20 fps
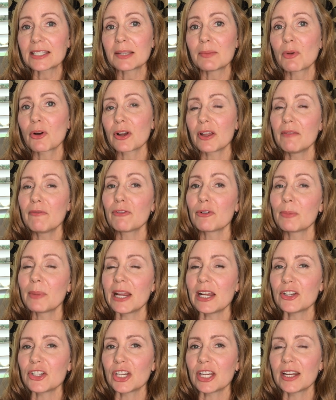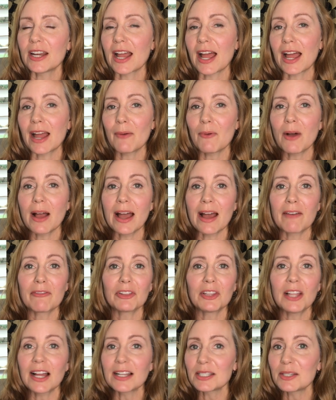some more information, I will have
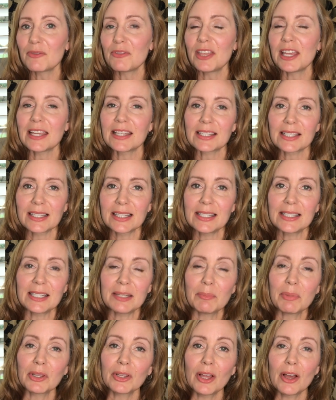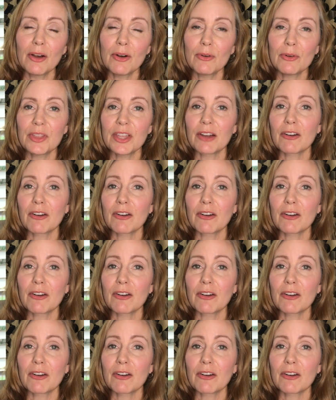lots of things listed below.